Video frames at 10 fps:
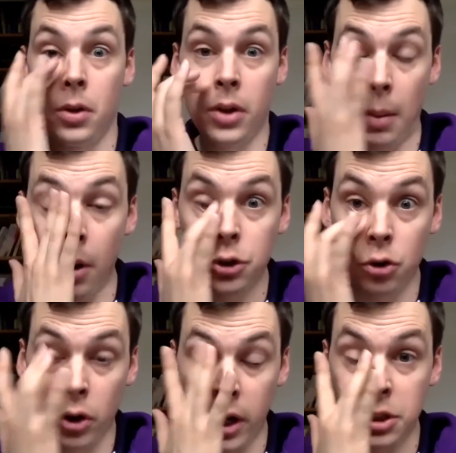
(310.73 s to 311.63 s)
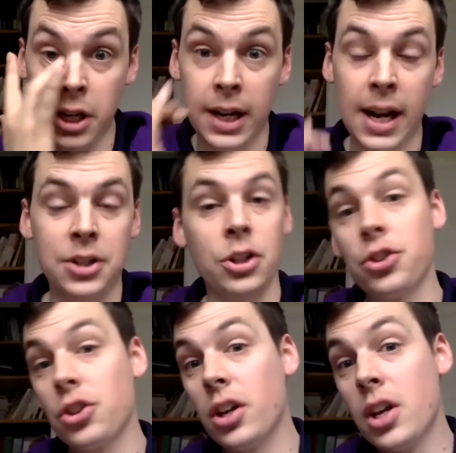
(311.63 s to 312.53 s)
You get a much stronger internet connection
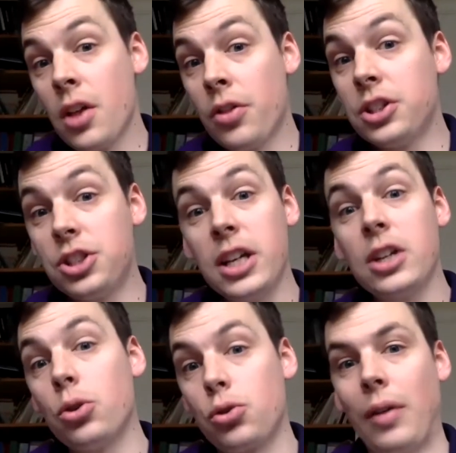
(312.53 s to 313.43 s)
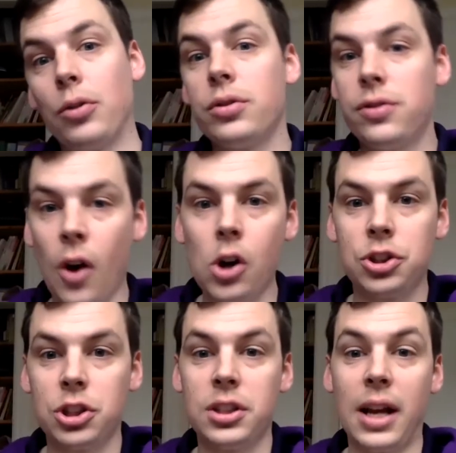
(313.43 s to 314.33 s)
because the signal travels
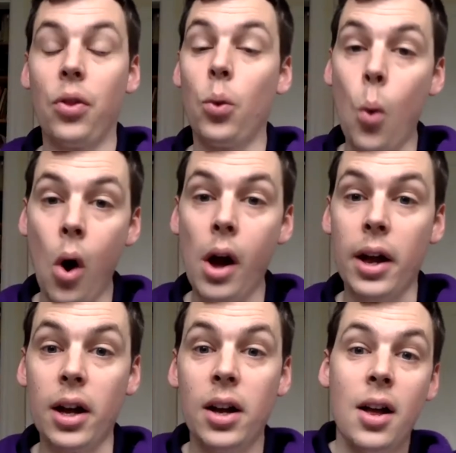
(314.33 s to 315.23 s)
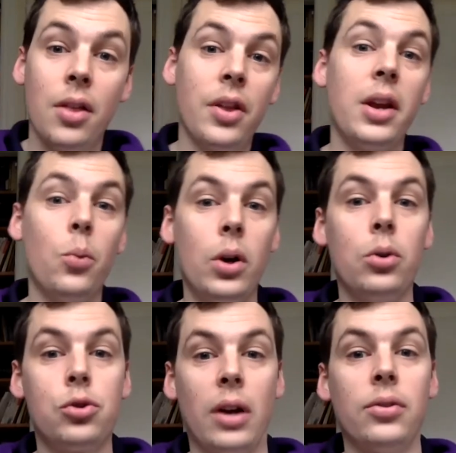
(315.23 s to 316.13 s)
faster down the wire than it
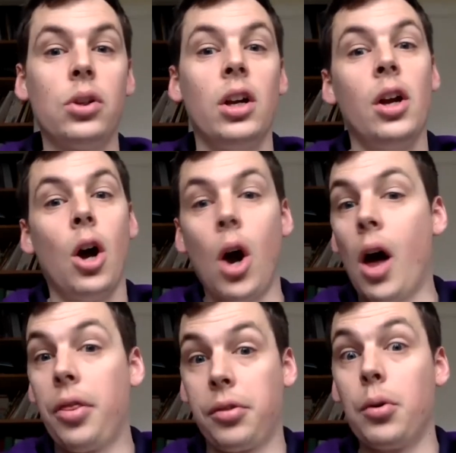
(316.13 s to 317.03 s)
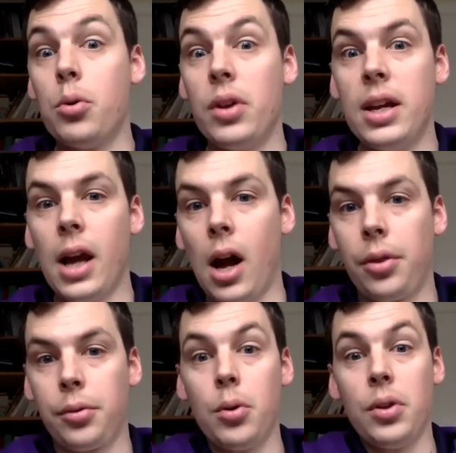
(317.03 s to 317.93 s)
will travel through the
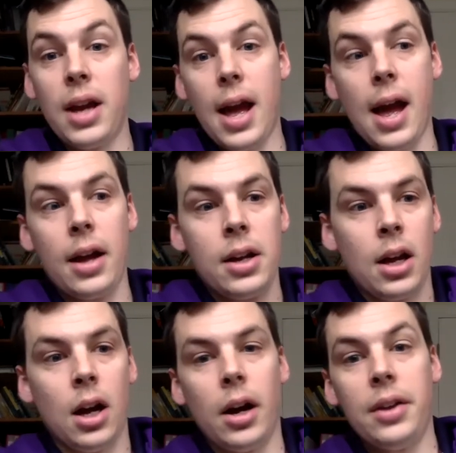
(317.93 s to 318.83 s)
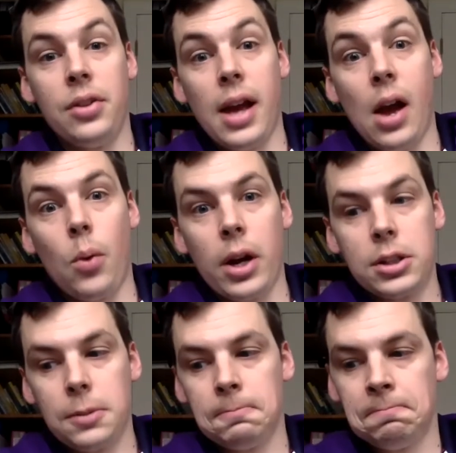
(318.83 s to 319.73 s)
air in the airways.